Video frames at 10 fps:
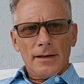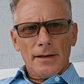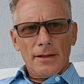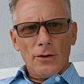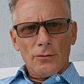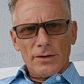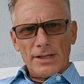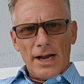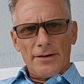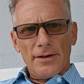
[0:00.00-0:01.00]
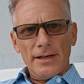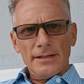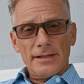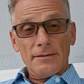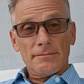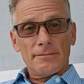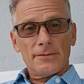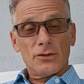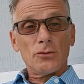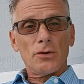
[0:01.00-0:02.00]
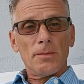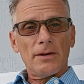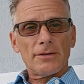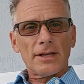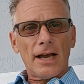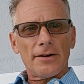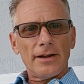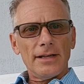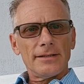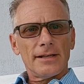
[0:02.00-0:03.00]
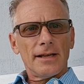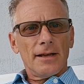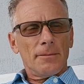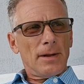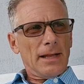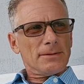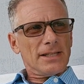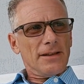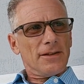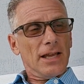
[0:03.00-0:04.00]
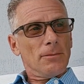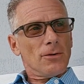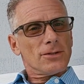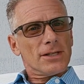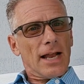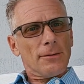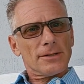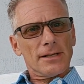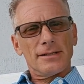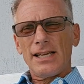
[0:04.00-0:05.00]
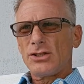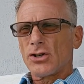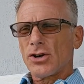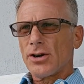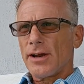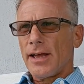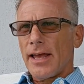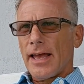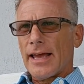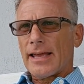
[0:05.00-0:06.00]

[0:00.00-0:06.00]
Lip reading: Hello retirees and soon-to-be retirees. My name's Steve Kimos and I was a teacher, a